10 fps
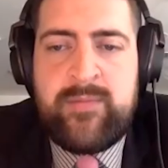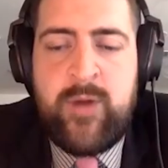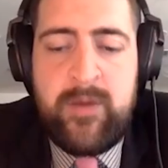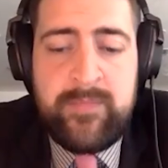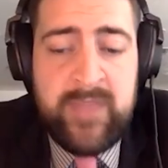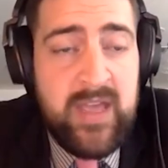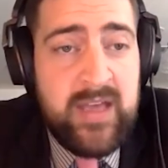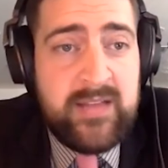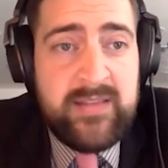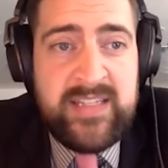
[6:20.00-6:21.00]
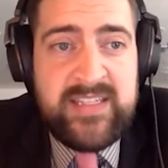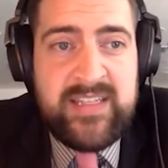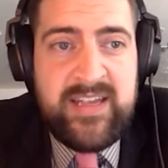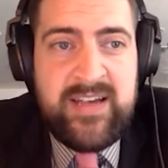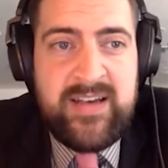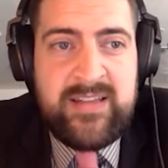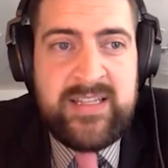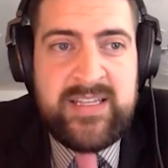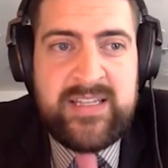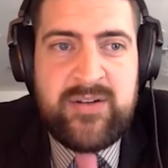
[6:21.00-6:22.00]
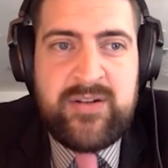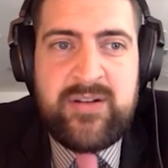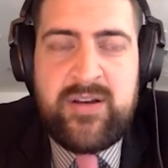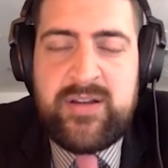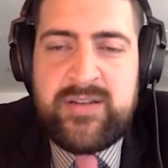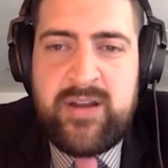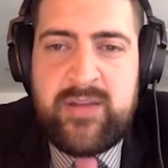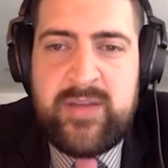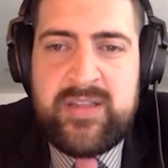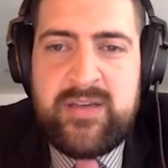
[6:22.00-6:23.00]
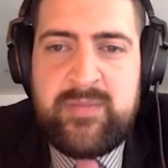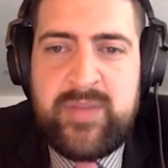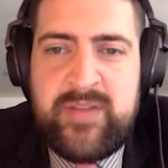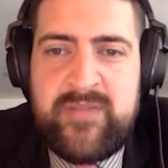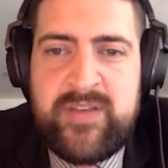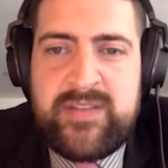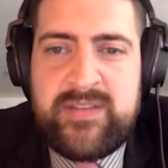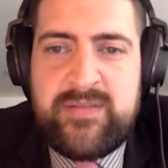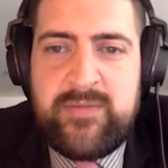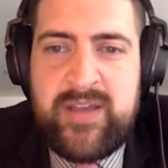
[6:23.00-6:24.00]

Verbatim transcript: Well, let's get started on talking about the benefits, right?